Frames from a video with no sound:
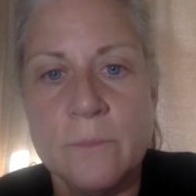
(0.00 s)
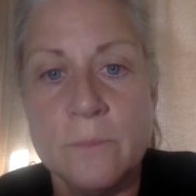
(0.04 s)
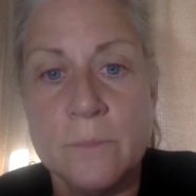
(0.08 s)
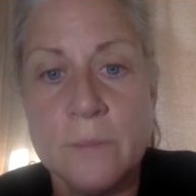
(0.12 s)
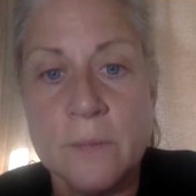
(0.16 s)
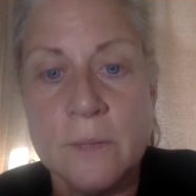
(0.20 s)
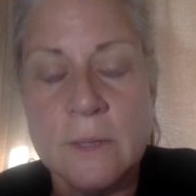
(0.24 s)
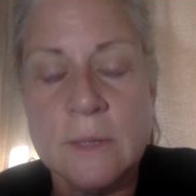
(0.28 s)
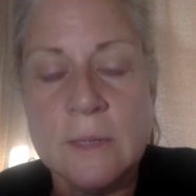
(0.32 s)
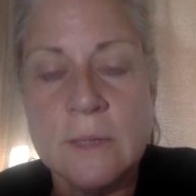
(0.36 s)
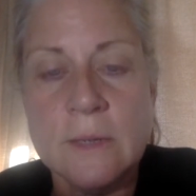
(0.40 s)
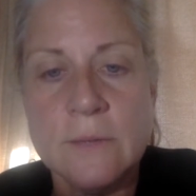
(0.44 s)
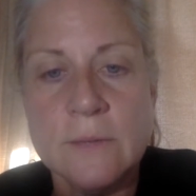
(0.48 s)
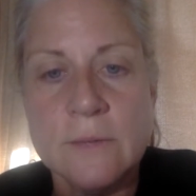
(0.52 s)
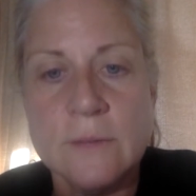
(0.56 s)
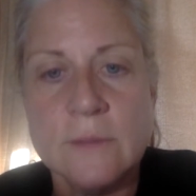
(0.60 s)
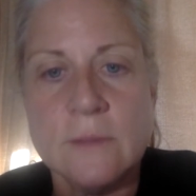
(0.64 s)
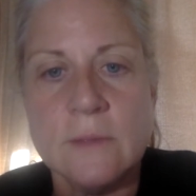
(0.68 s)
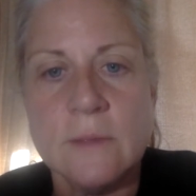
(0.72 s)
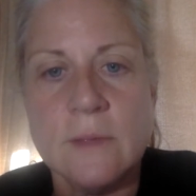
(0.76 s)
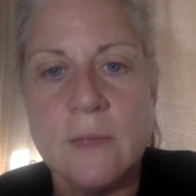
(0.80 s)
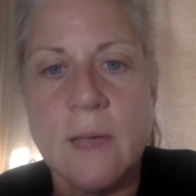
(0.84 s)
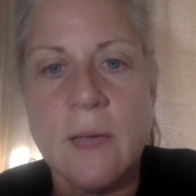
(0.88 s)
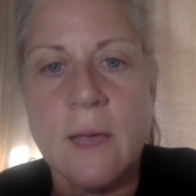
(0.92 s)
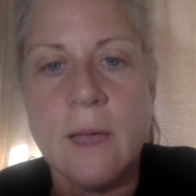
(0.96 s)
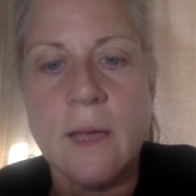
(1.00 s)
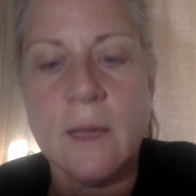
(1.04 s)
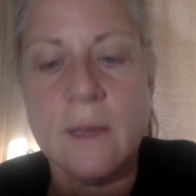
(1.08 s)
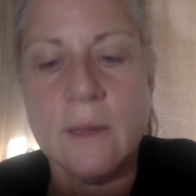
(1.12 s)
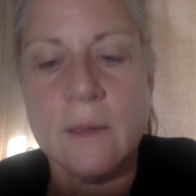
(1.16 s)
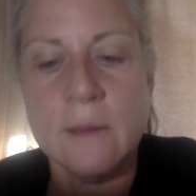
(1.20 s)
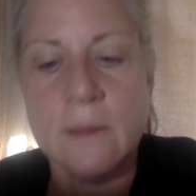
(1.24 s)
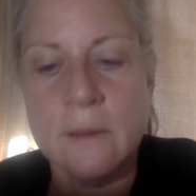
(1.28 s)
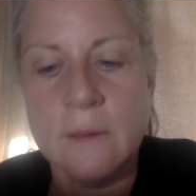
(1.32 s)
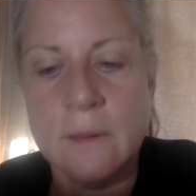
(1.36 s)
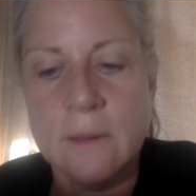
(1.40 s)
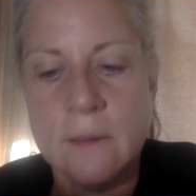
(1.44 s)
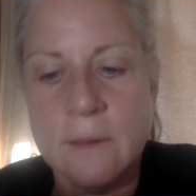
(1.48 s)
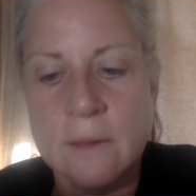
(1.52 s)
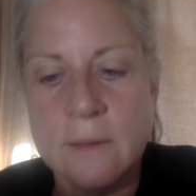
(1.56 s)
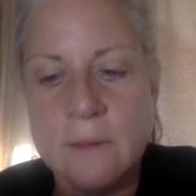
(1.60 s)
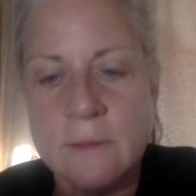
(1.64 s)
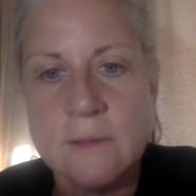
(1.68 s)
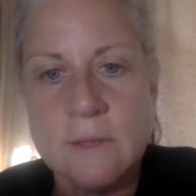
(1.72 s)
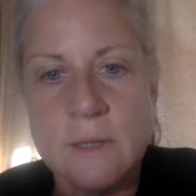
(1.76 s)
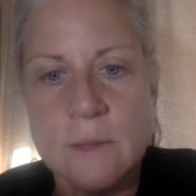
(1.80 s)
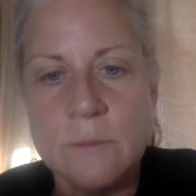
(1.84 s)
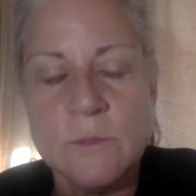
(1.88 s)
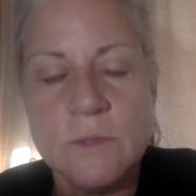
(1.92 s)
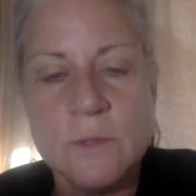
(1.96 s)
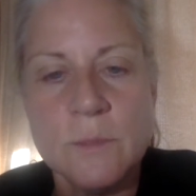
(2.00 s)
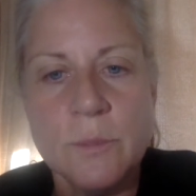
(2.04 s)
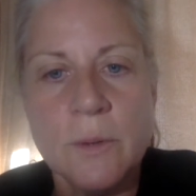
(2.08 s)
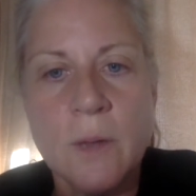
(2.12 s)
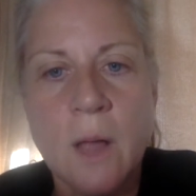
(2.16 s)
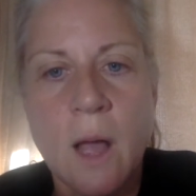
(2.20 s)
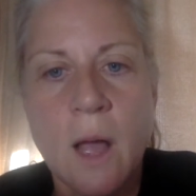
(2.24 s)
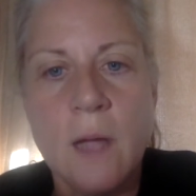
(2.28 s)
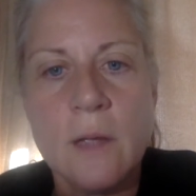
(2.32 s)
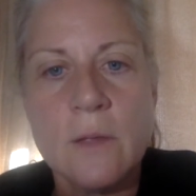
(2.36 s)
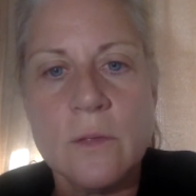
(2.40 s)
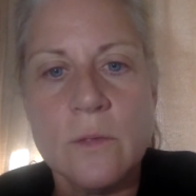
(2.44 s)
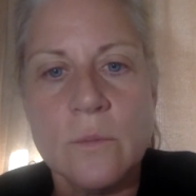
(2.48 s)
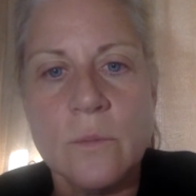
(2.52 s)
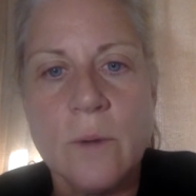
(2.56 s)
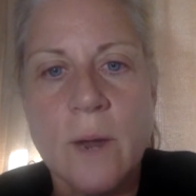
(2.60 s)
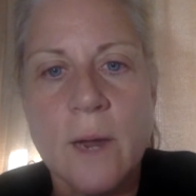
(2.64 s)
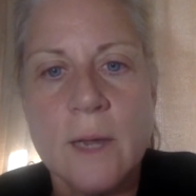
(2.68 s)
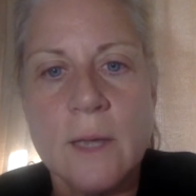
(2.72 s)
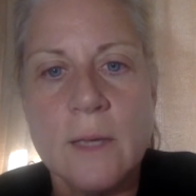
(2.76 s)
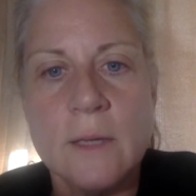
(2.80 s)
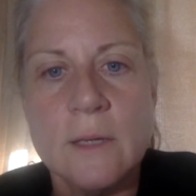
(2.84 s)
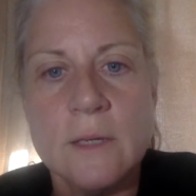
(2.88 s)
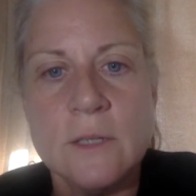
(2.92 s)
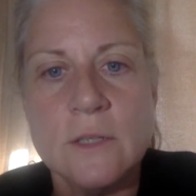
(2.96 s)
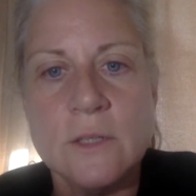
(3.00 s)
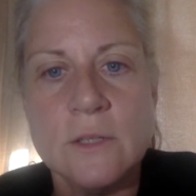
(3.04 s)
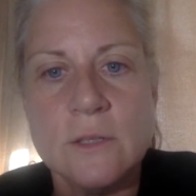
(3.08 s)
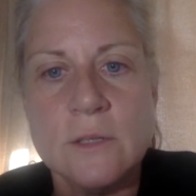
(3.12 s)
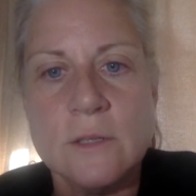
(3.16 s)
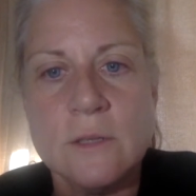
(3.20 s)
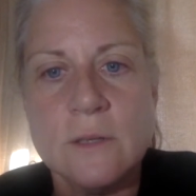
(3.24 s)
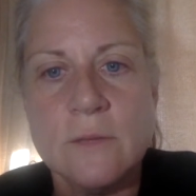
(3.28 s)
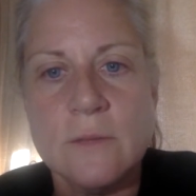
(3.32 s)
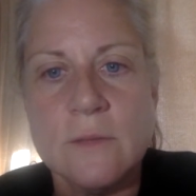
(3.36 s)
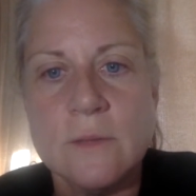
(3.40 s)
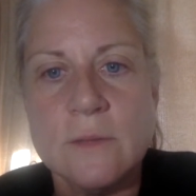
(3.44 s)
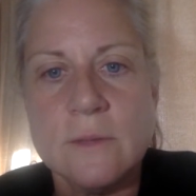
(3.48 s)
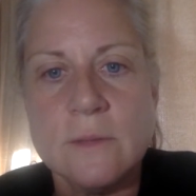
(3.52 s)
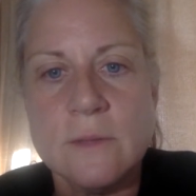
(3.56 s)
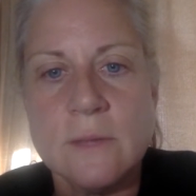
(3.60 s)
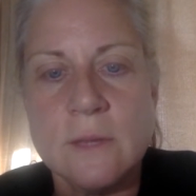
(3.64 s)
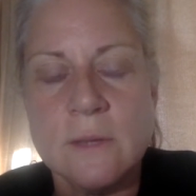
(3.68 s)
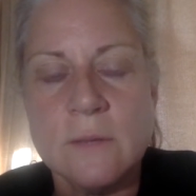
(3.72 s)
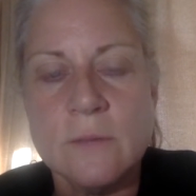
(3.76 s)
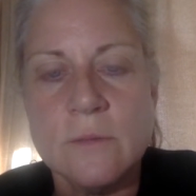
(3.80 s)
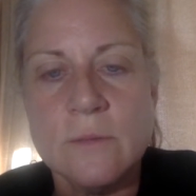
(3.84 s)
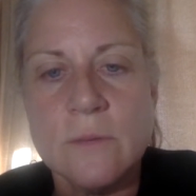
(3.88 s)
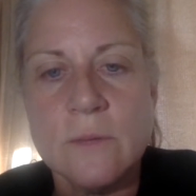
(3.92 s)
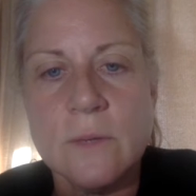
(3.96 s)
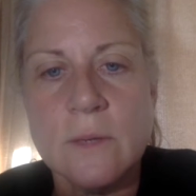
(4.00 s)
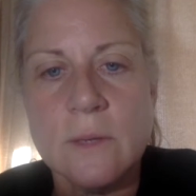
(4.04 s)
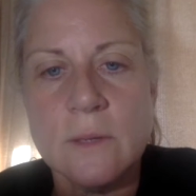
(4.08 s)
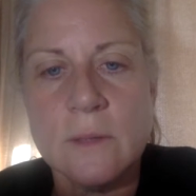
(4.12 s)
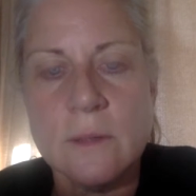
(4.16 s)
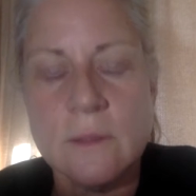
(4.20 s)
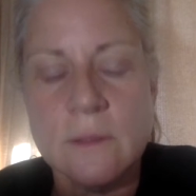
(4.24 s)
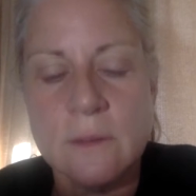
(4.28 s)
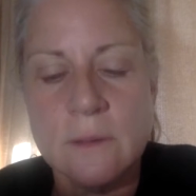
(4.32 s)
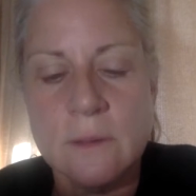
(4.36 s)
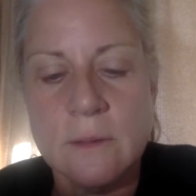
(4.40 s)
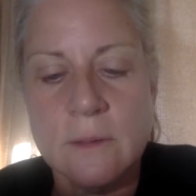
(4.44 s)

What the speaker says: beliefs that seem to block the recognition of this infinite,